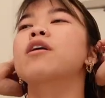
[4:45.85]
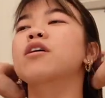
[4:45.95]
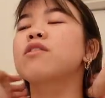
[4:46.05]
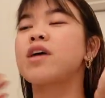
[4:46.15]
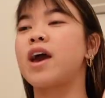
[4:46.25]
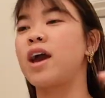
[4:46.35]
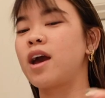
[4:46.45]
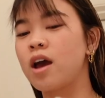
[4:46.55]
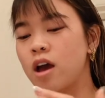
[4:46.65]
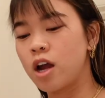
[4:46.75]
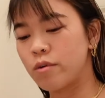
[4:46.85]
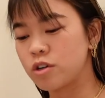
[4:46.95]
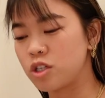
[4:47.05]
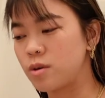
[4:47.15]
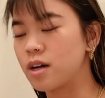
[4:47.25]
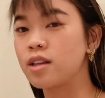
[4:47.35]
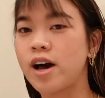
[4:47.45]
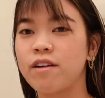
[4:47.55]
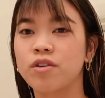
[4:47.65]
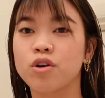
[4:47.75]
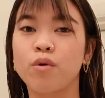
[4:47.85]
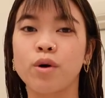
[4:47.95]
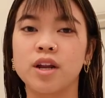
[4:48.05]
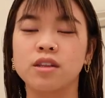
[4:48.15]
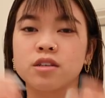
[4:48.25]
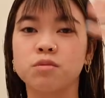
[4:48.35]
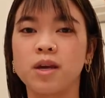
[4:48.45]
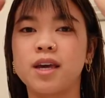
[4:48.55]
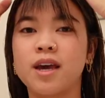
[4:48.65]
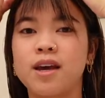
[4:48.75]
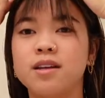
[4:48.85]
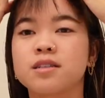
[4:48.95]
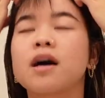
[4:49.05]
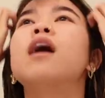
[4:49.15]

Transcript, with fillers: they were doing a live recording this weekend